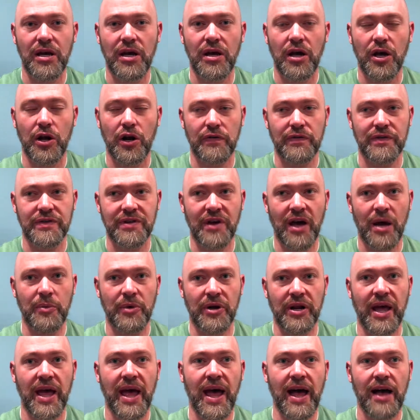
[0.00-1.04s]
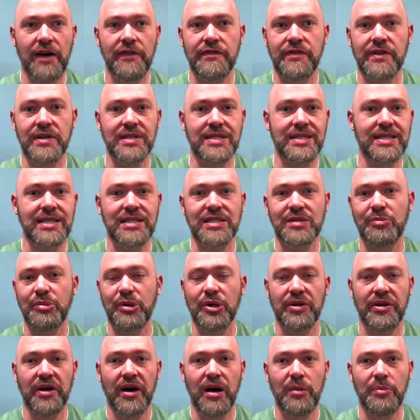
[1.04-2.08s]
And over time, we're going to have these things
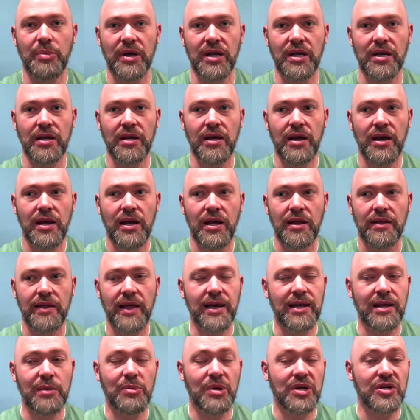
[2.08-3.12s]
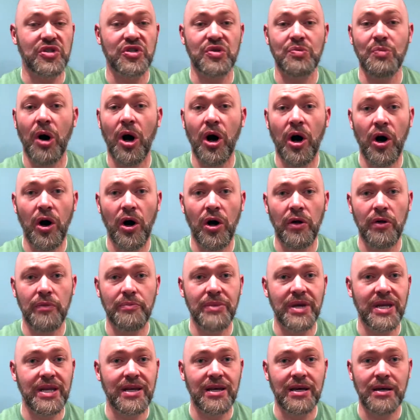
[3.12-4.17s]
build up, and they can be small,
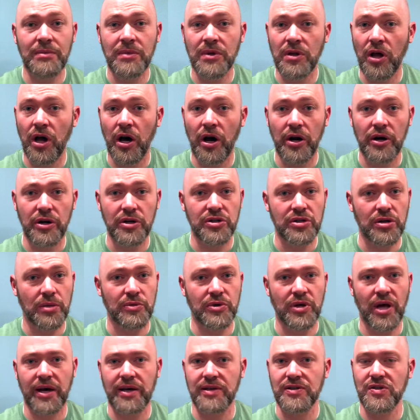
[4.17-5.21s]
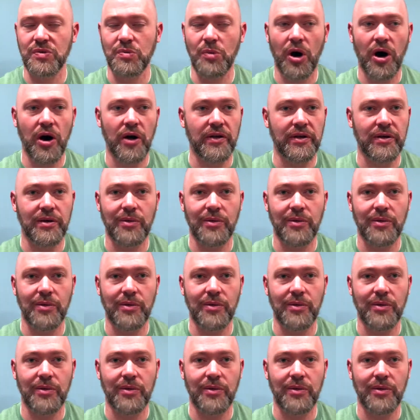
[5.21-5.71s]
medium, large. I'm talking small.